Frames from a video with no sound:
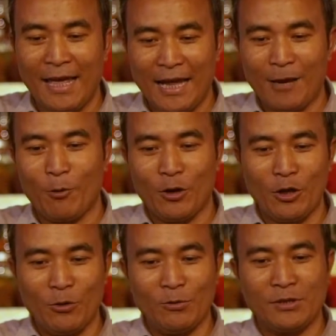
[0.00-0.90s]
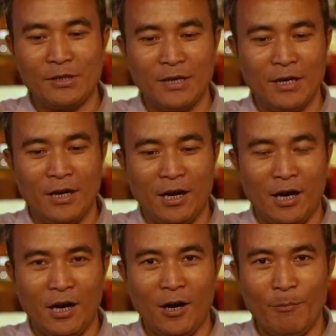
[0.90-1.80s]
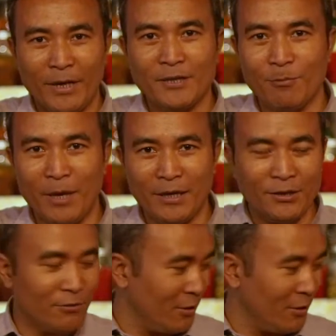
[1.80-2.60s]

and I'm going to use a mix of berries,